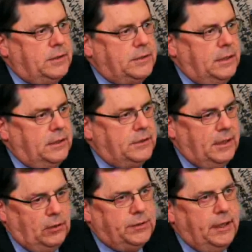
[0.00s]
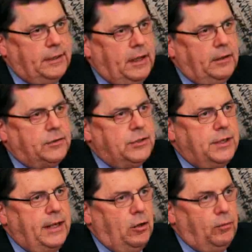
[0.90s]
cell
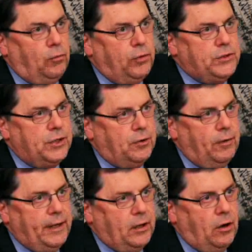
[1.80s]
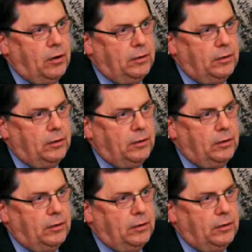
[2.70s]
technology to help regenerate